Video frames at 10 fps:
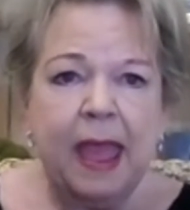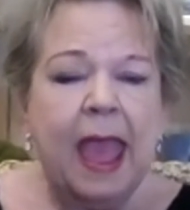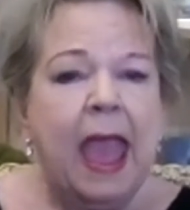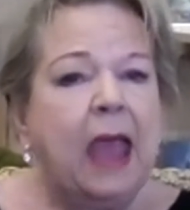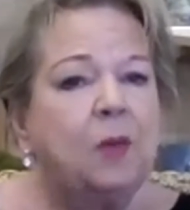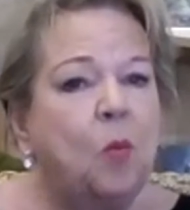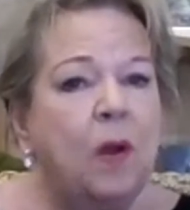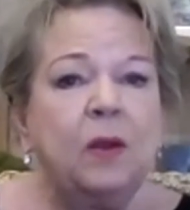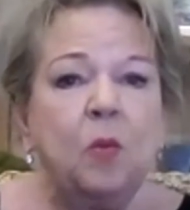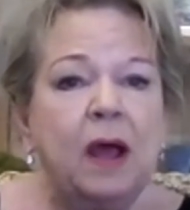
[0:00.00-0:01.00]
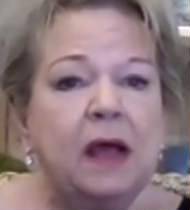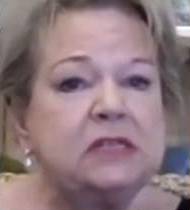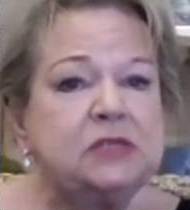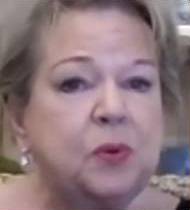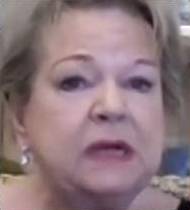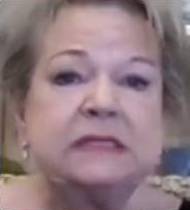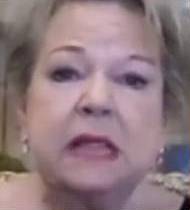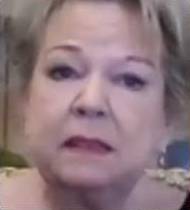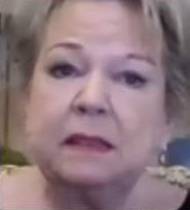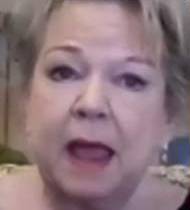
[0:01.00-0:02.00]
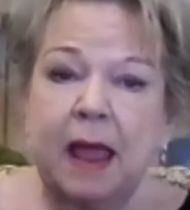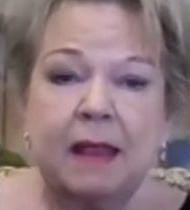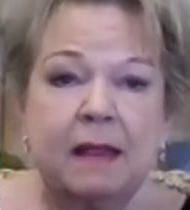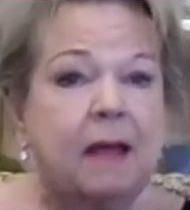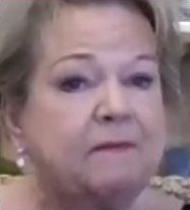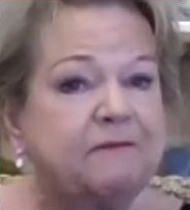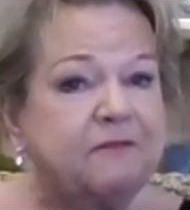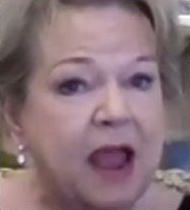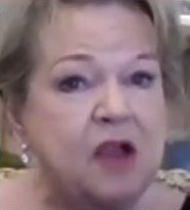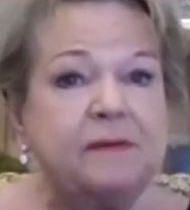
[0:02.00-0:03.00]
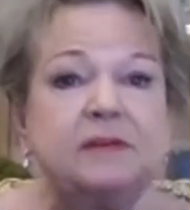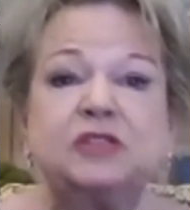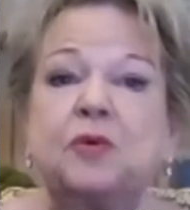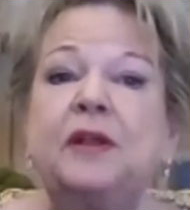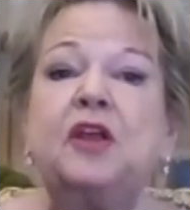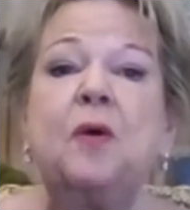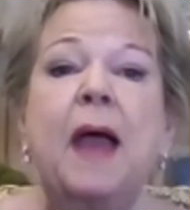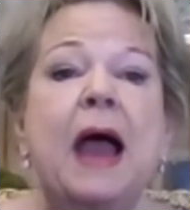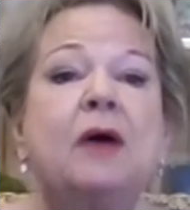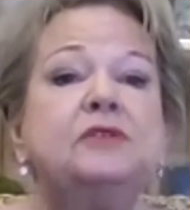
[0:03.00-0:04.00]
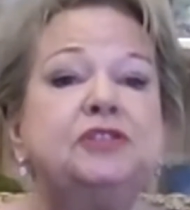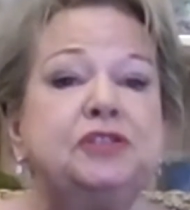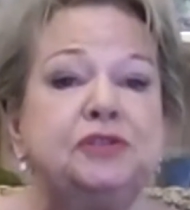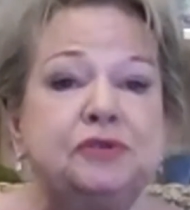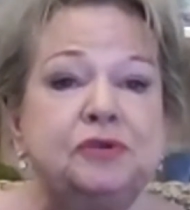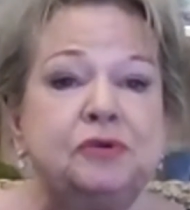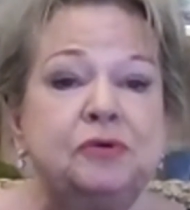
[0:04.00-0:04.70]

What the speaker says: And what it was a flyer that was going to go out to